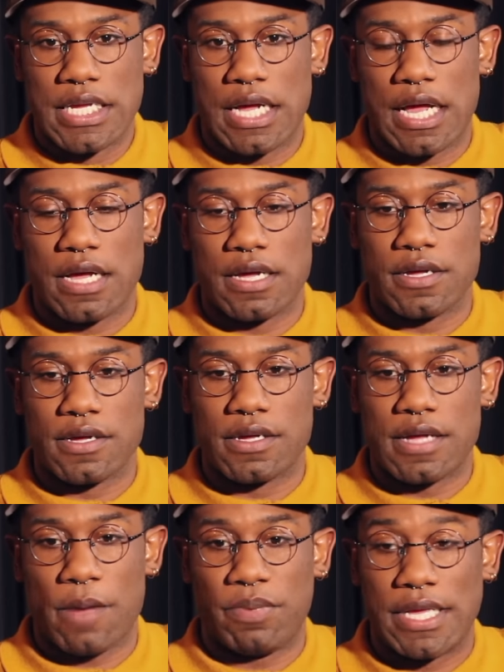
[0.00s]

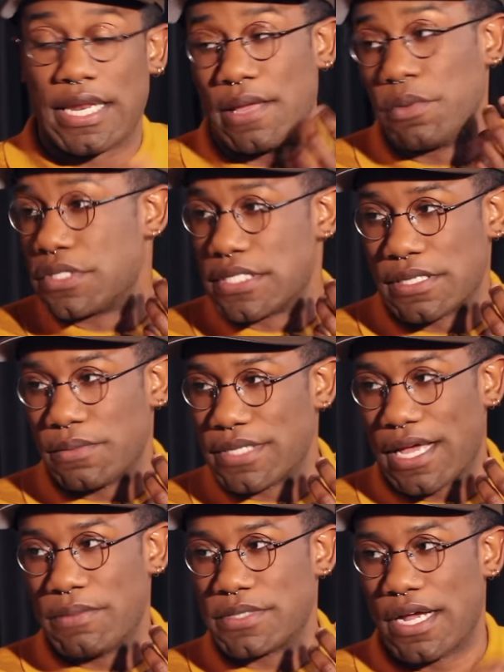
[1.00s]
I played Hamilton
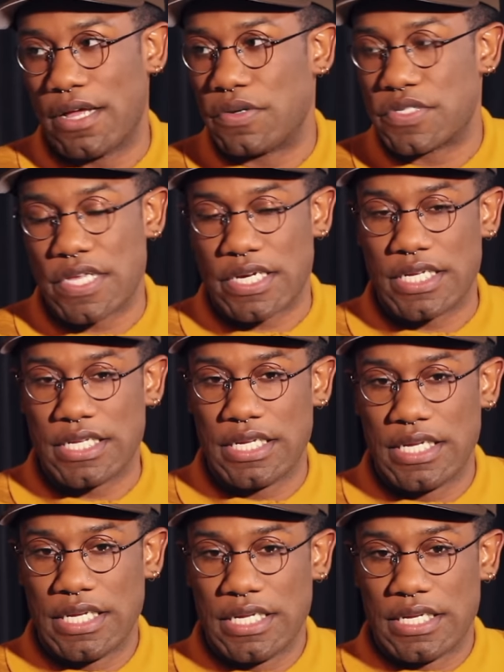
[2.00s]
sometimes, and I understudied
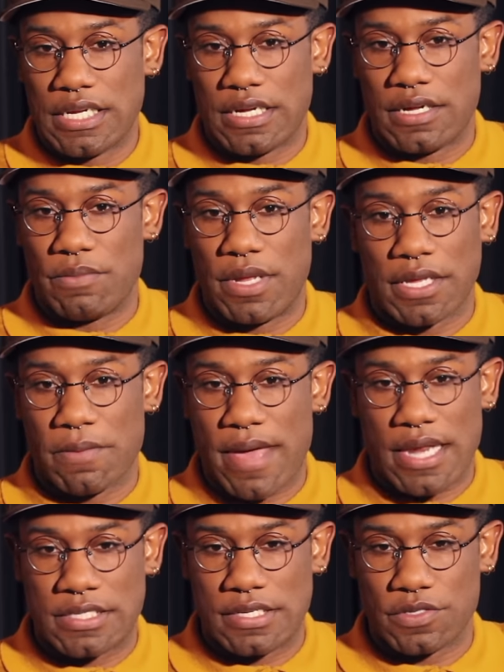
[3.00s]
Mulligan
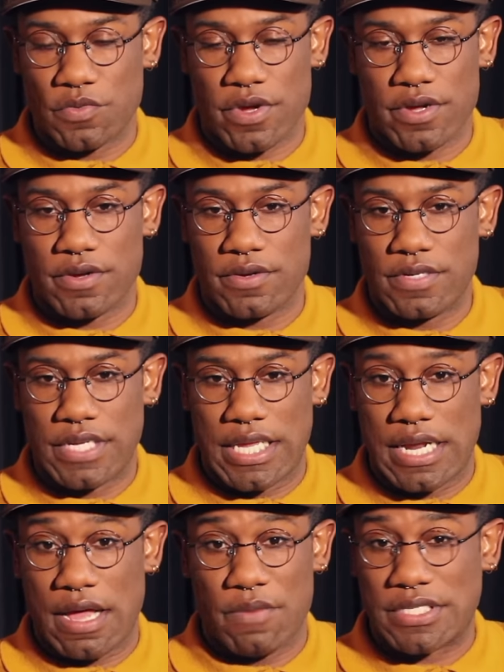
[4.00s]
Madison as well.
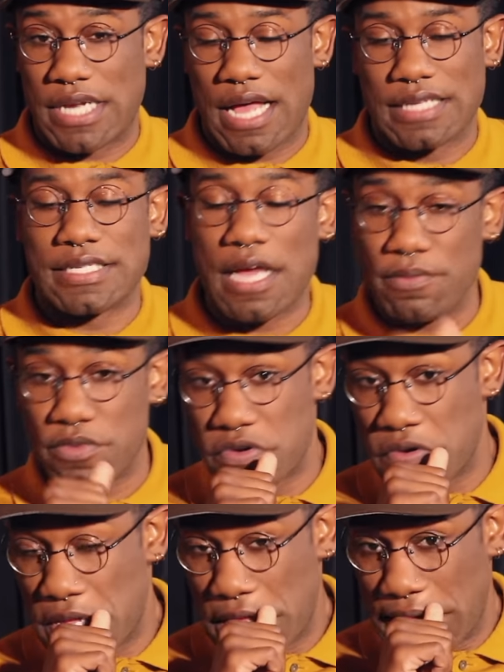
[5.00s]
And I was in the ensemble.